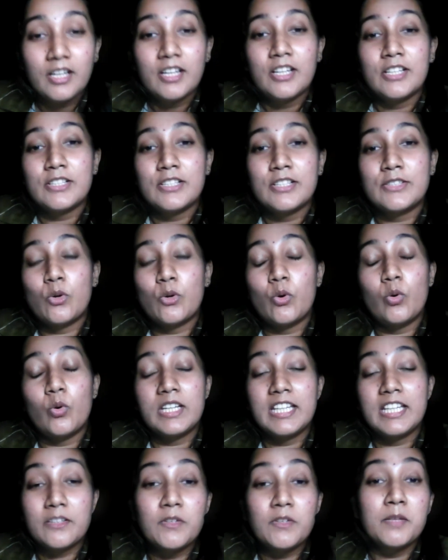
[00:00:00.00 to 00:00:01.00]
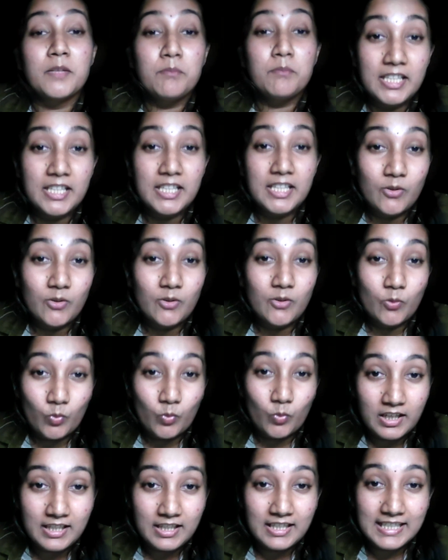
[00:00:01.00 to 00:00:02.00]
So it will be
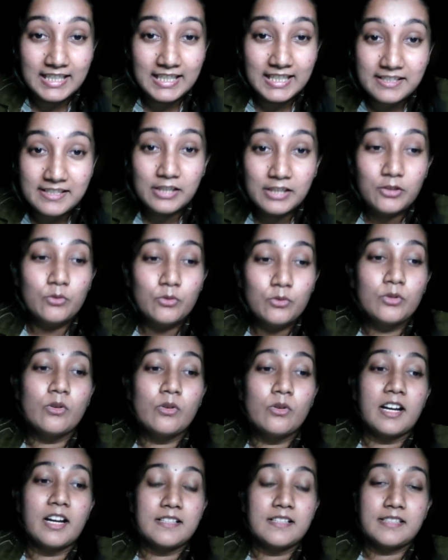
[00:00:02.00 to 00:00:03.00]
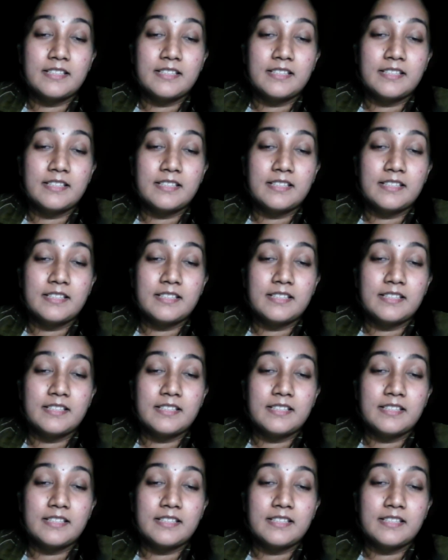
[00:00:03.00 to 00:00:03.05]
very easy to understand.